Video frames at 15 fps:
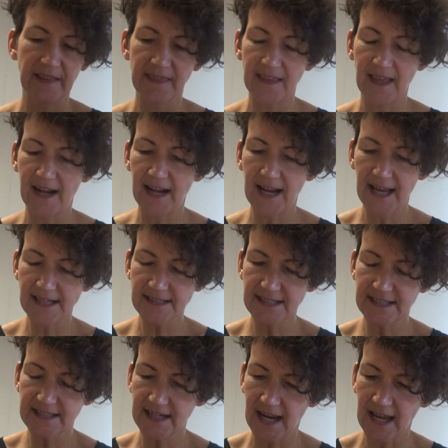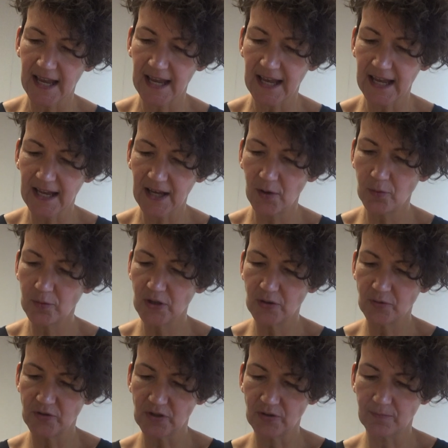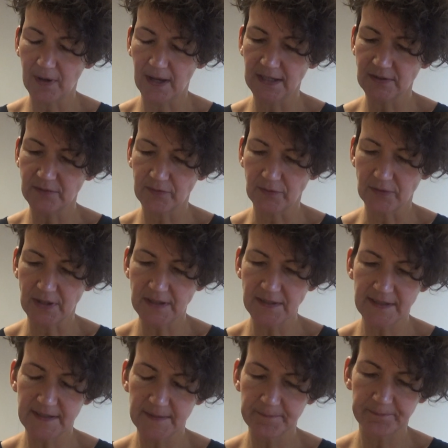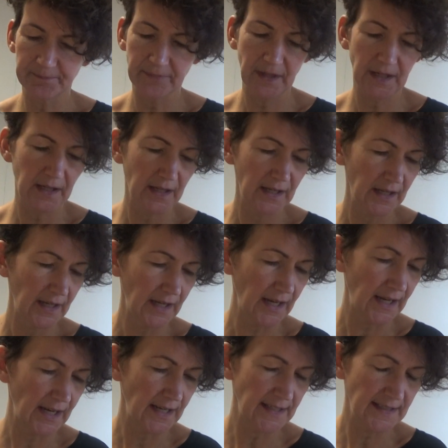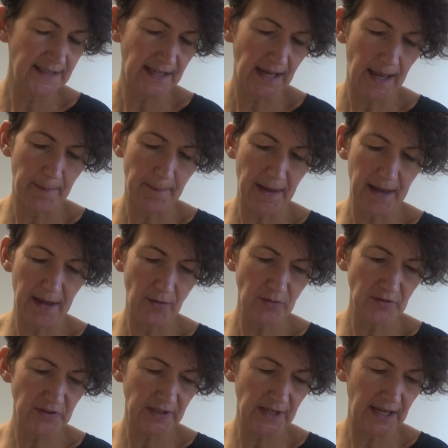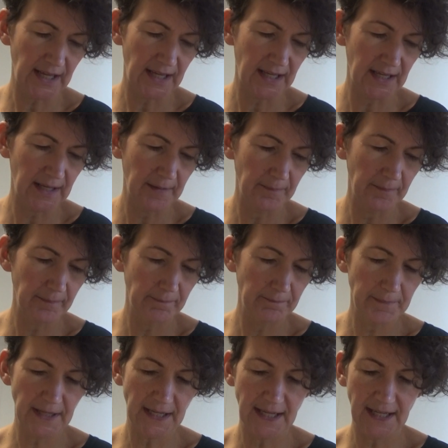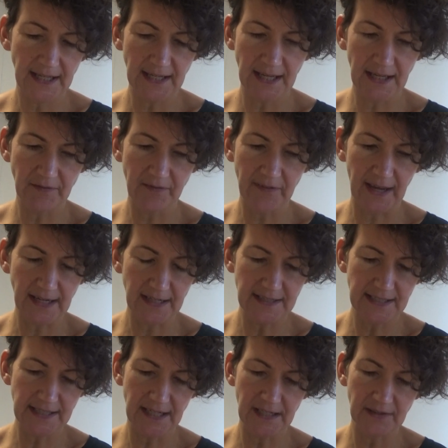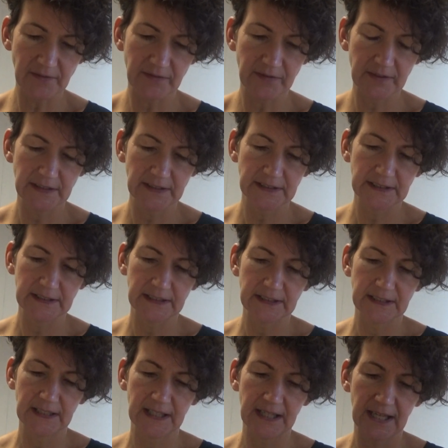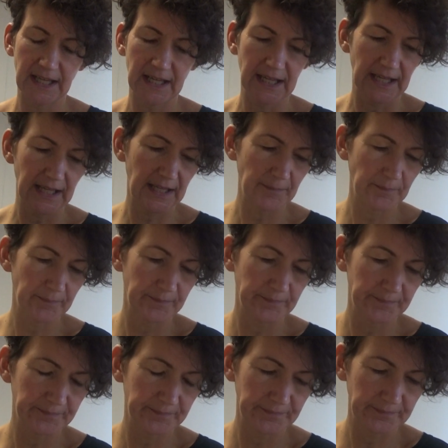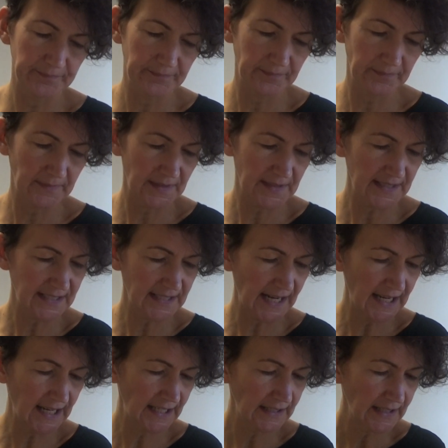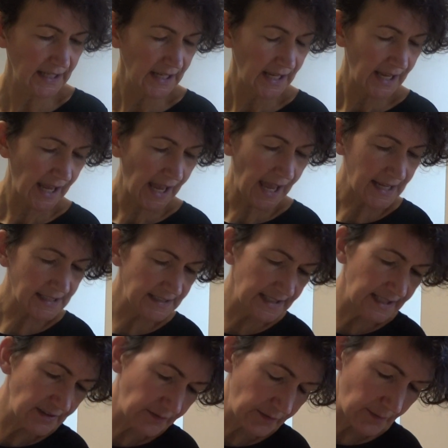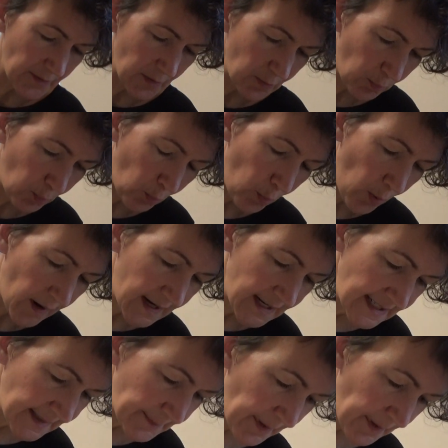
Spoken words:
the last how you do mindfulness is about being effective, and say, acting from the wise